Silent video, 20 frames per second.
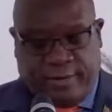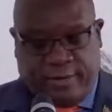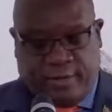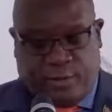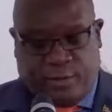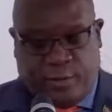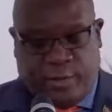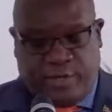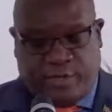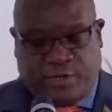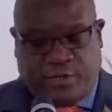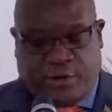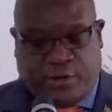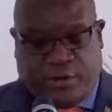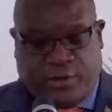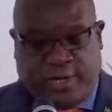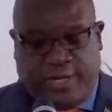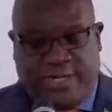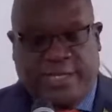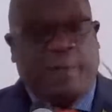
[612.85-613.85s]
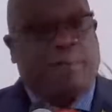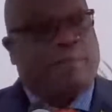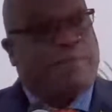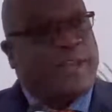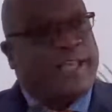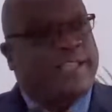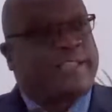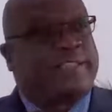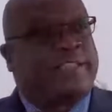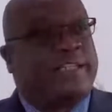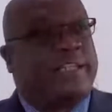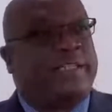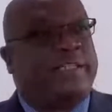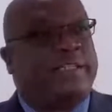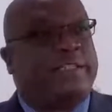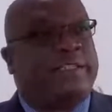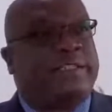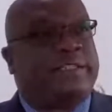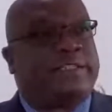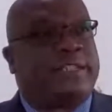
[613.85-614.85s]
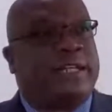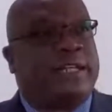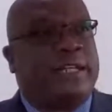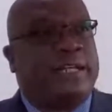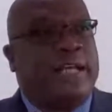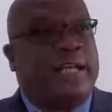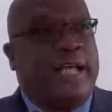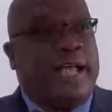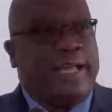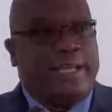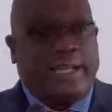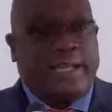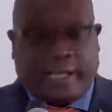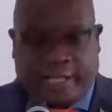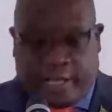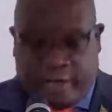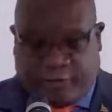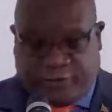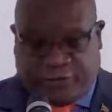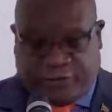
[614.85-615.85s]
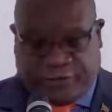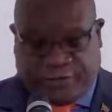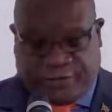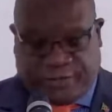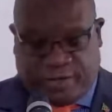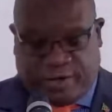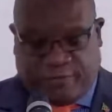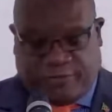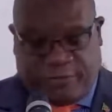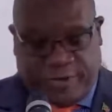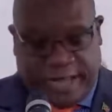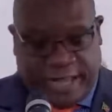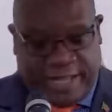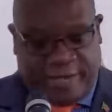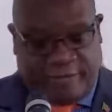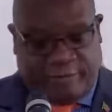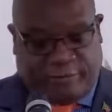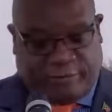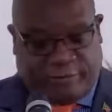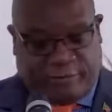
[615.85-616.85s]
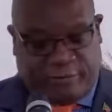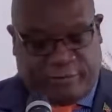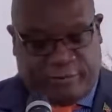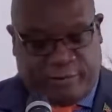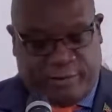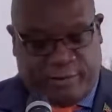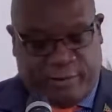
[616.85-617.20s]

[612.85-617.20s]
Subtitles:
to enjoy the blessings and the gifts of life.